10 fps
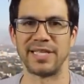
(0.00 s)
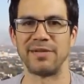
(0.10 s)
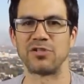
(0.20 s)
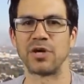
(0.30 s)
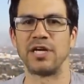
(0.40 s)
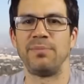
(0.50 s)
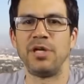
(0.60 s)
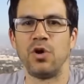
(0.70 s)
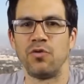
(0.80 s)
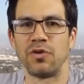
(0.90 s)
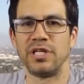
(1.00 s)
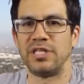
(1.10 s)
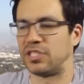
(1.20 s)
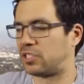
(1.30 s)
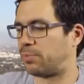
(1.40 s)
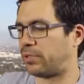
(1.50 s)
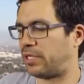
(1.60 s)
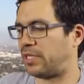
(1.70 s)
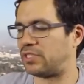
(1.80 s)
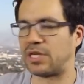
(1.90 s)
that trying to be overly
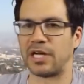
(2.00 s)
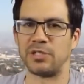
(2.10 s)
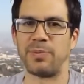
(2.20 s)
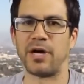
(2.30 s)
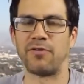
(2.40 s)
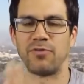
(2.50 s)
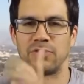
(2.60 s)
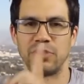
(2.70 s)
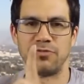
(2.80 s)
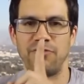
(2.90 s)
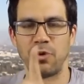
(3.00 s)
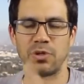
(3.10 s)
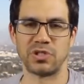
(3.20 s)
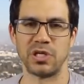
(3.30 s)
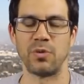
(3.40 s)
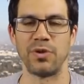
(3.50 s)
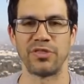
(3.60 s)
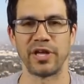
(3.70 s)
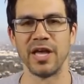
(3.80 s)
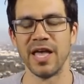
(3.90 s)
disciplined is not as powerful as just focusing on
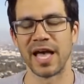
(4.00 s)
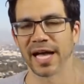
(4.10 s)
one thing.